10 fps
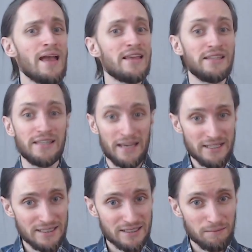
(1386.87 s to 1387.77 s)

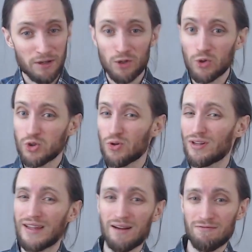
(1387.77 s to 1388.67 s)
Yes, but also
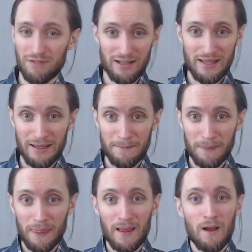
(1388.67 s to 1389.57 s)
not really.
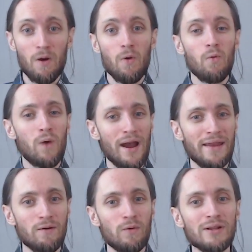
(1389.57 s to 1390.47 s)

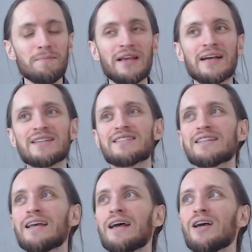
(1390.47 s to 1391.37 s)
Why? Well, because
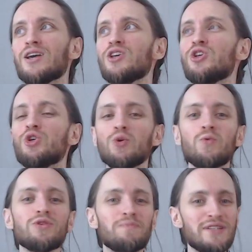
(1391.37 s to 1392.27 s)
you
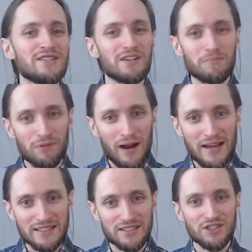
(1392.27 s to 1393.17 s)
would be
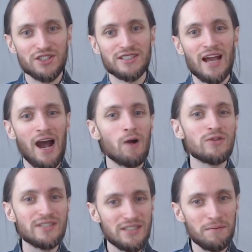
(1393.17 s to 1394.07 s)
surprised just how
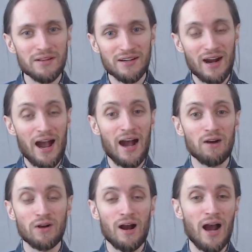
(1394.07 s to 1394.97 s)
similar
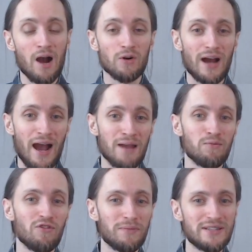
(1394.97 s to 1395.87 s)
our eye
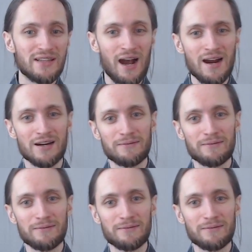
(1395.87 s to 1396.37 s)
movements are.